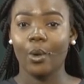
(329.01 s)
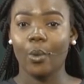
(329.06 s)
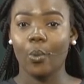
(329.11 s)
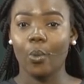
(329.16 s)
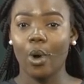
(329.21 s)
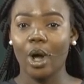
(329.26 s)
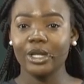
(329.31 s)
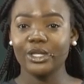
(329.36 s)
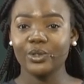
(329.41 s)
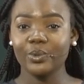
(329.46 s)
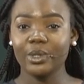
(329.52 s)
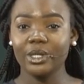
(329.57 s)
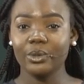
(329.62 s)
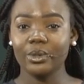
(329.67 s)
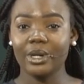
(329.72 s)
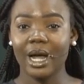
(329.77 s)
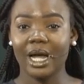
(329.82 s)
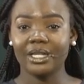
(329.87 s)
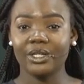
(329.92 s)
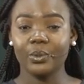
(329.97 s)
Once we
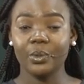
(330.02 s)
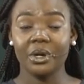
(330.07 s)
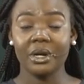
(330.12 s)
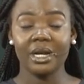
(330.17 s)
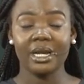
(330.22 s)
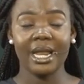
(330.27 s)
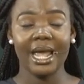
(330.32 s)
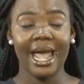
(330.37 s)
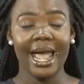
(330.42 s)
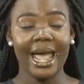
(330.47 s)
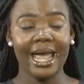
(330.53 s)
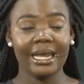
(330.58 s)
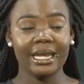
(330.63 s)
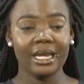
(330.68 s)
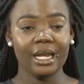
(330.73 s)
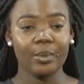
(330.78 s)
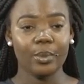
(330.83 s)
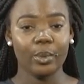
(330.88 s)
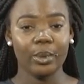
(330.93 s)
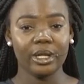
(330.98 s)
do that, we're going to
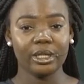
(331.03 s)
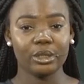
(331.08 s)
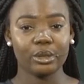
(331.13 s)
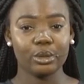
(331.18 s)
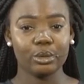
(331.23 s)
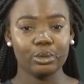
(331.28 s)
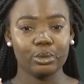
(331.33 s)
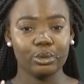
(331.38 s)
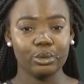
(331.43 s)
end up with